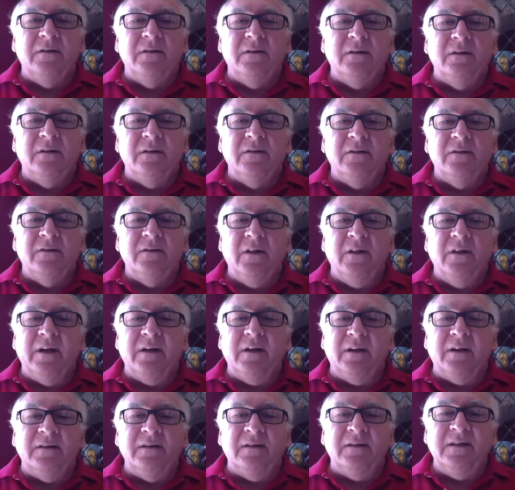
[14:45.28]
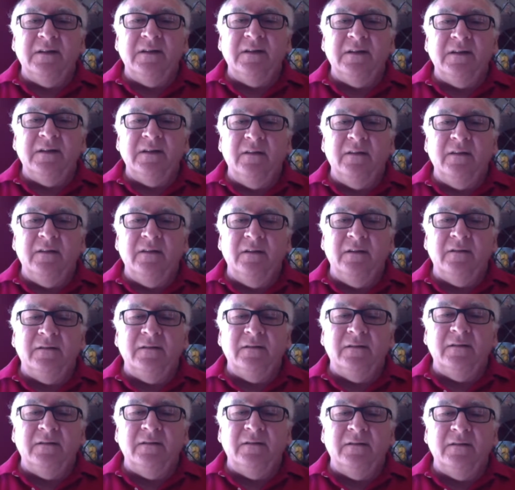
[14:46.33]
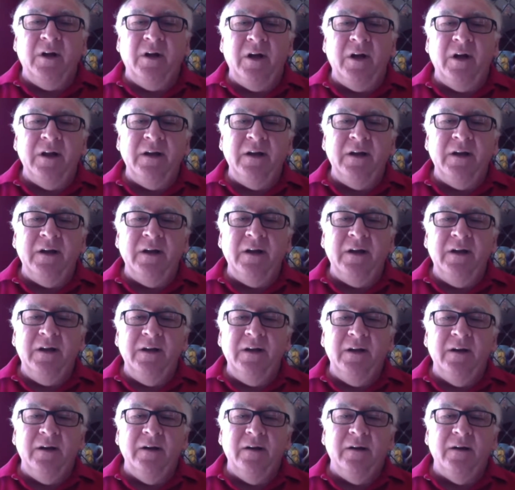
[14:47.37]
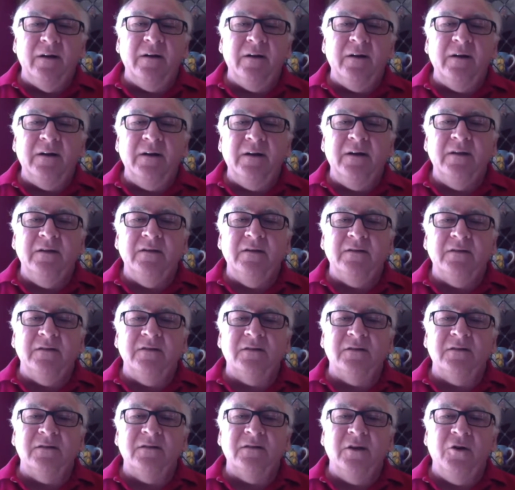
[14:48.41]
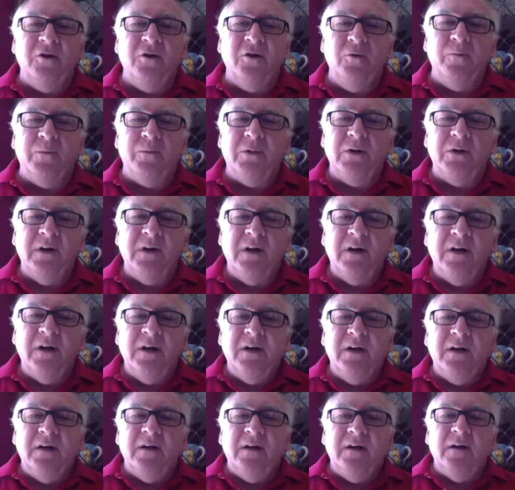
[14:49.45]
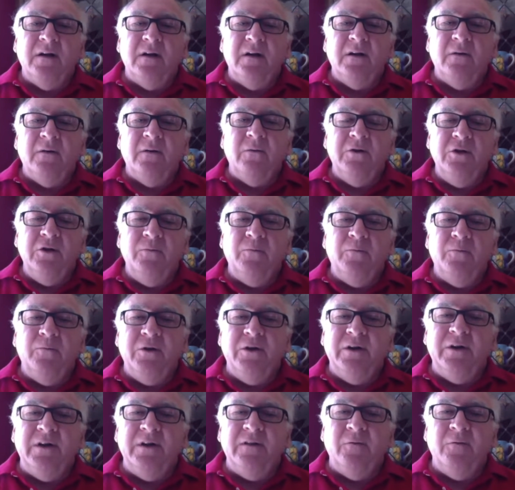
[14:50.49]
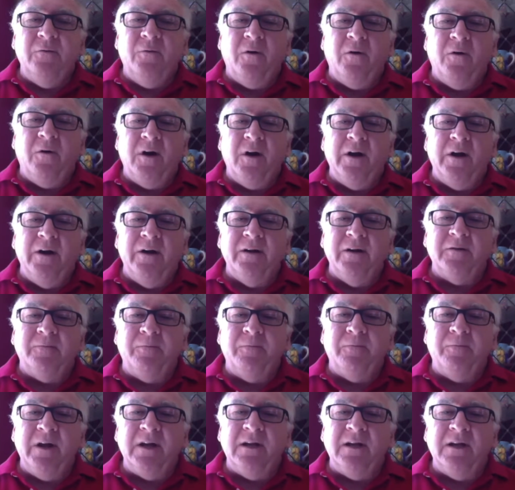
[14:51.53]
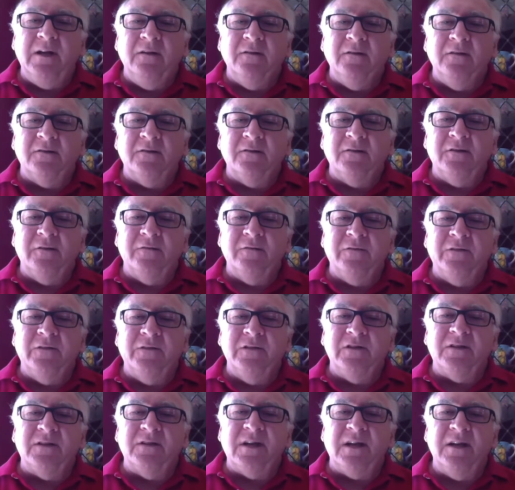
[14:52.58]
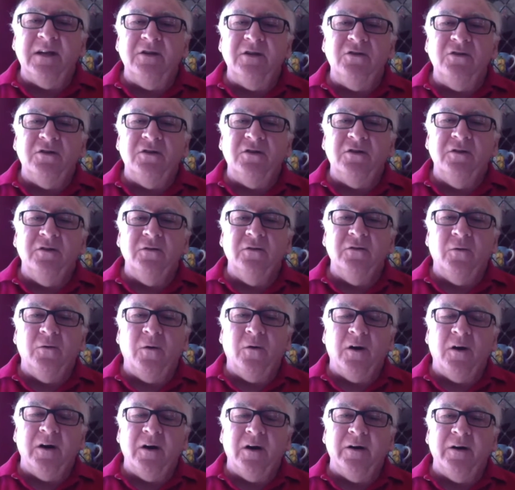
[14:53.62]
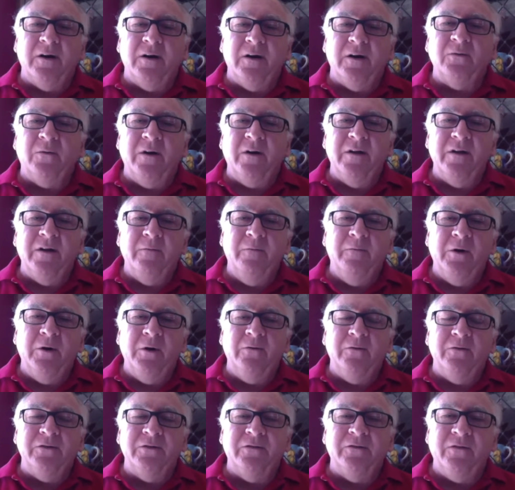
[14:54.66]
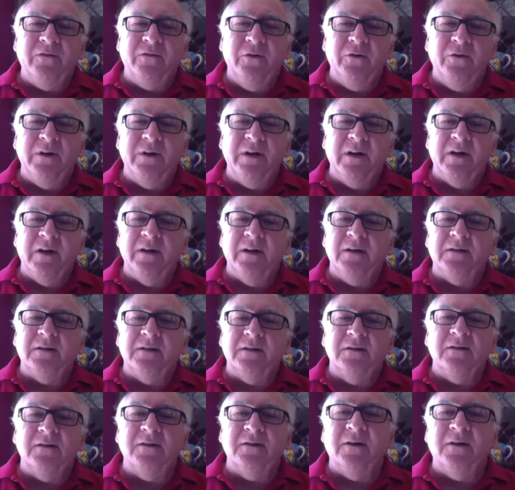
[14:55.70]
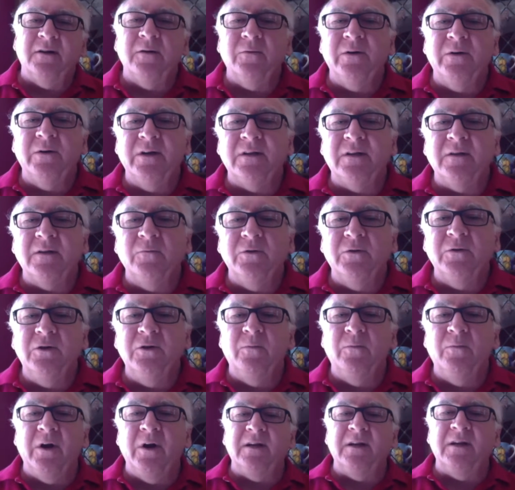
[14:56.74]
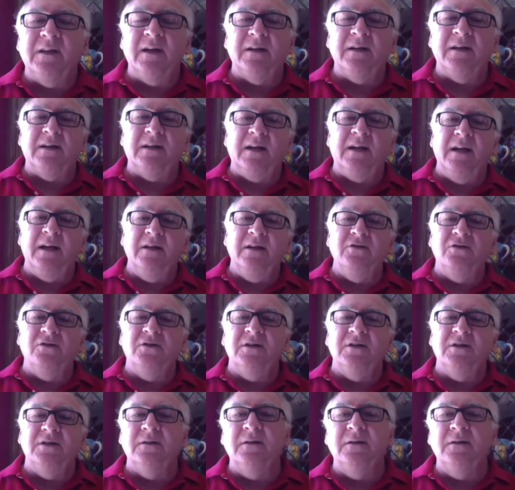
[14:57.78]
So like I said, what's going on here is the soap, when you put it in the water, it's breaking the surface tension of the water. That's why the boat was floating on it to start with. And when you break that tension,